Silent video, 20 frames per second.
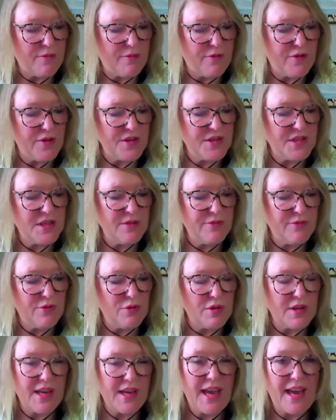first of
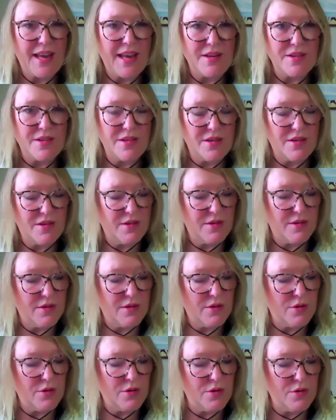all, Kent,
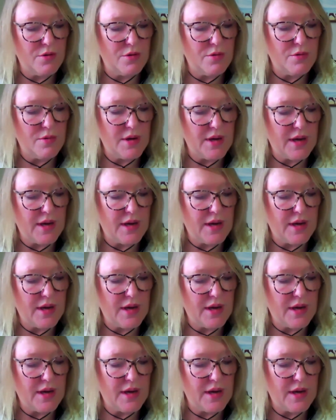who